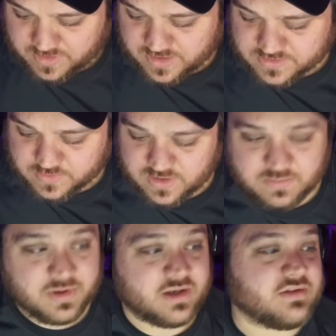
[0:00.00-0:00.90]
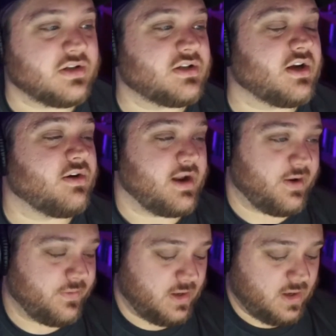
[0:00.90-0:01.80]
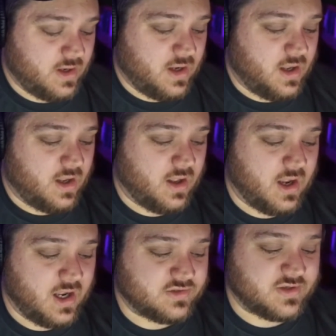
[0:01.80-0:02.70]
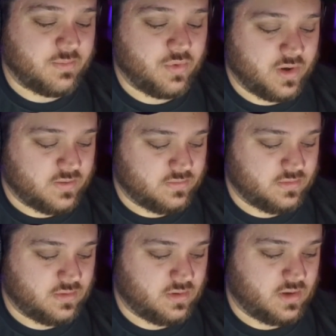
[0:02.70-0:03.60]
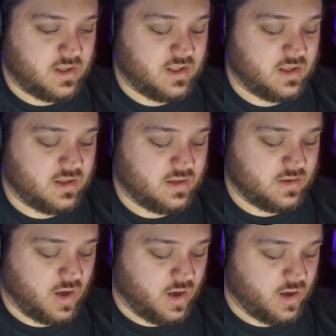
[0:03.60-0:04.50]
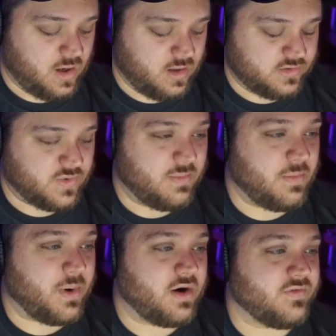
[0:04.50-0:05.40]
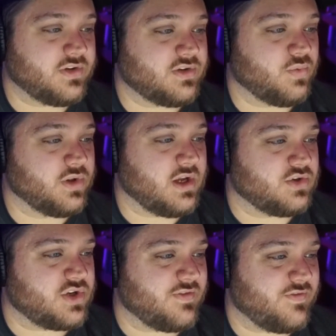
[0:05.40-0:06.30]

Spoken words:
in next week, but it is here now. Someone is on. So I'm a part of this really interesting